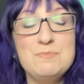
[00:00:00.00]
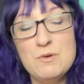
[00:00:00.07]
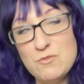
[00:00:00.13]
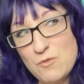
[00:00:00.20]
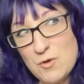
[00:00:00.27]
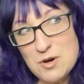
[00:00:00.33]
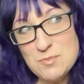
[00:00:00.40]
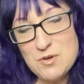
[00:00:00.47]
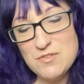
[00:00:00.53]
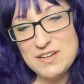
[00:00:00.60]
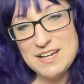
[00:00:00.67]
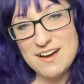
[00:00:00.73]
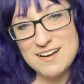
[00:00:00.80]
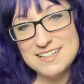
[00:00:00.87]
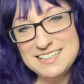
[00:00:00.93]
before
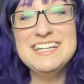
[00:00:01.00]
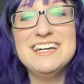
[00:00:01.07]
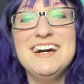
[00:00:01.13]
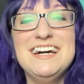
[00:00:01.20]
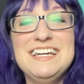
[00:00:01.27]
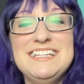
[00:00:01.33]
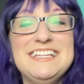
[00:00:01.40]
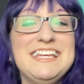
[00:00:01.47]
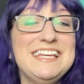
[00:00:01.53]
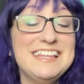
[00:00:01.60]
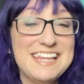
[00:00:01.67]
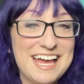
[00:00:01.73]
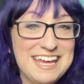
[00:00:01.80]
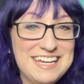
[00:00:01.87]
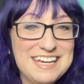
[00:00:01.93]
moving on, kindly
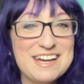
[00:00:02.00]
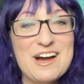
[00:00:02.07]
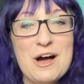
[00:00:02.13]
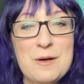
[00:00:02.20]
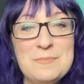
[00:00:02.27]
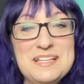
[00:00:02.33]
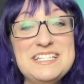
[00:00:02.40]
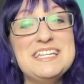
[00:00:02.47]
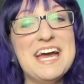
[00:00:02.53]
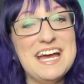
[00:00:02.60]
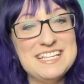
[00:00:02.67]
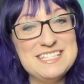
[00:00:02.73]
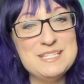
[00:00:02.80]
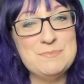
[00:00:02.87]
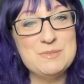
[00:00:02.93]
like, comment,
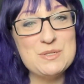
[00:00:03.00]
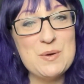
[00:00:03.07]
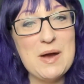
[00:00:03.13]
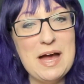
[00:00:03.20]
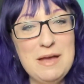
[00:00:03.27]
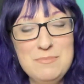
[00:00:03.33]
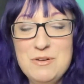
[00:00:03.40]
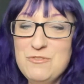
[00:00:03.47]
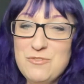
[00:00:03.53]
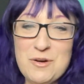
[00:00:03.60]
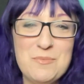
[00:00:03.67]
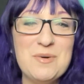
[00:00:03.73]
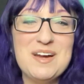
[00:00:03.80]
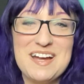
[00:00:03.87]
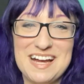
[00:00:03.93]
and subscribe
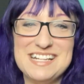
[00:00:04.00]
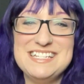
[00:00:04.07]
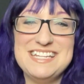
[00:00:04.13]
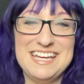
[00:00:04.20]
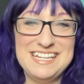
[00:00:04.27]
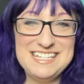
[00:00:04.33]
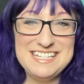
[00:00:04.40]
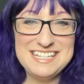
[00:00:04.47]
for more content.